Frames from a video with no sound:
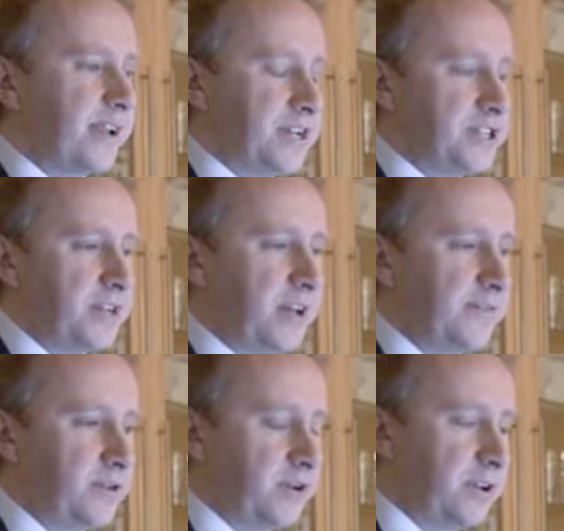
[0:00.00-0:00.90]
actually
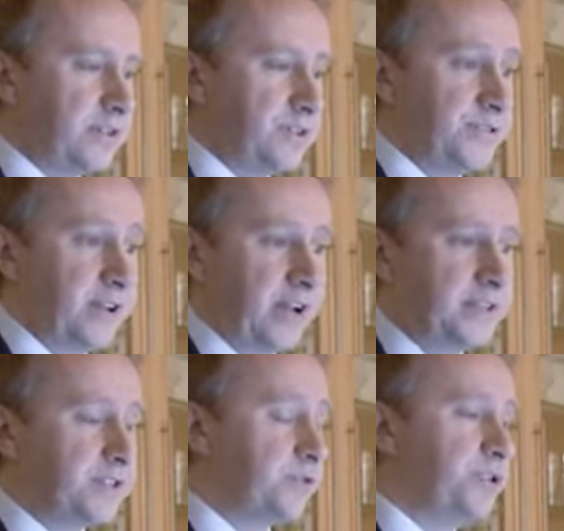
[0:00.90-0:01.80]
I've got ulcerative
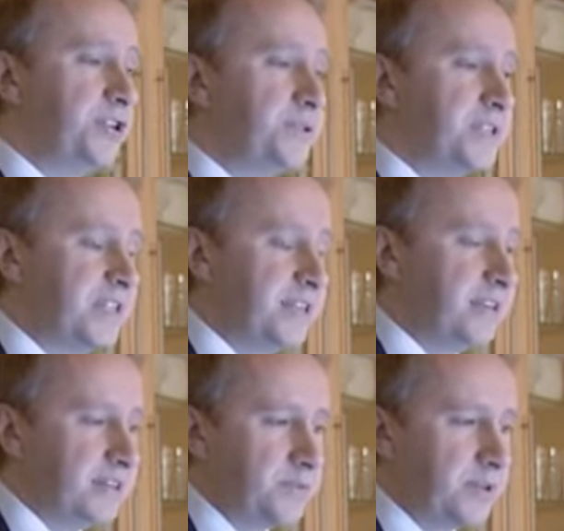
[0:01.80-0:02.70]
colitis, or UC
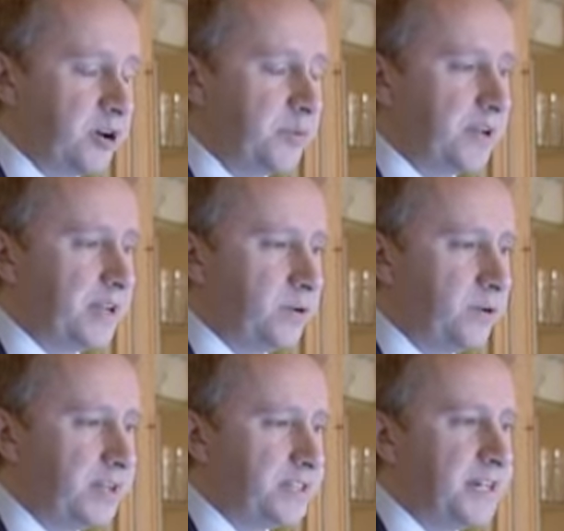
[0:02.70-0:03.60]
as we commonly call
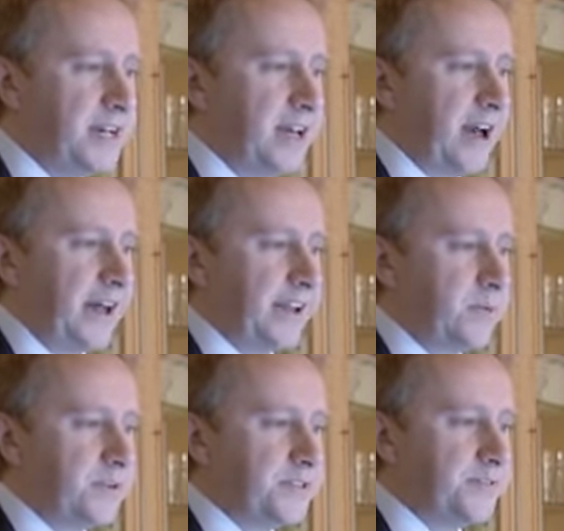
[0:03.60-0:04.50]
it, and I
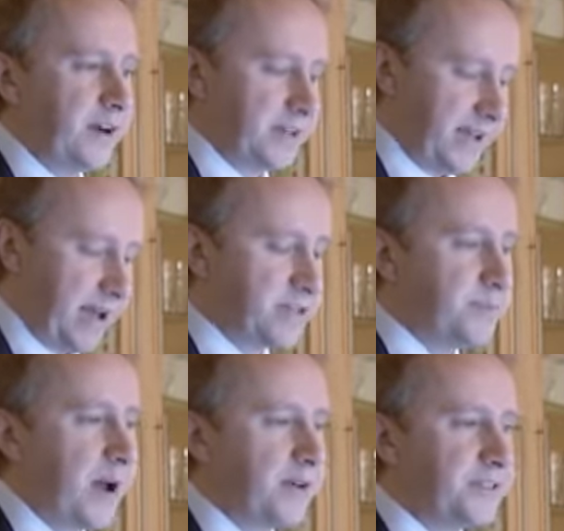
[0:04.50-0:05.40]
want to find out
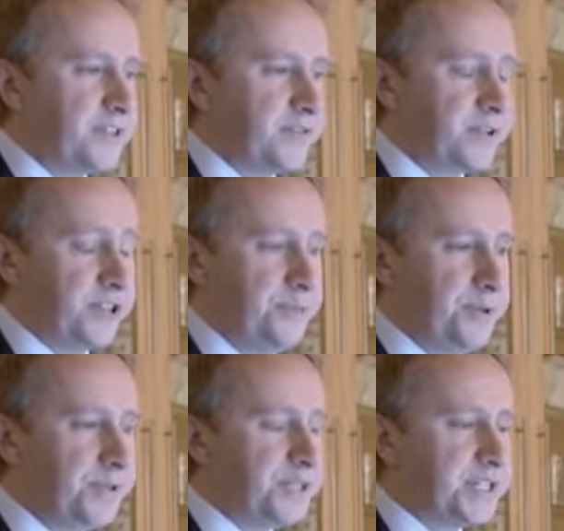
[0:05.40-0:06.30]
about the different
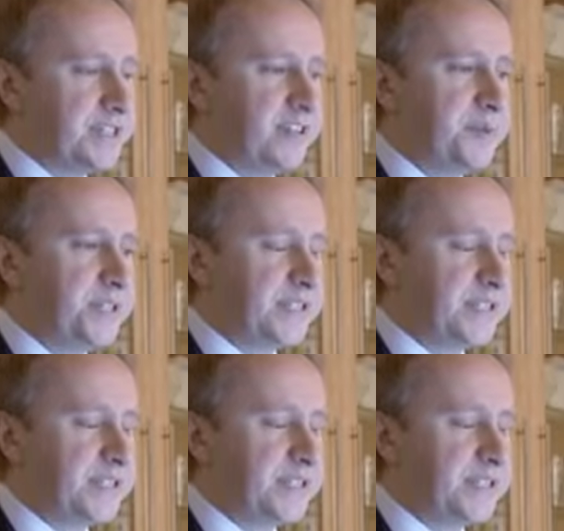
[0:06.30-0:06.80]
communities that have been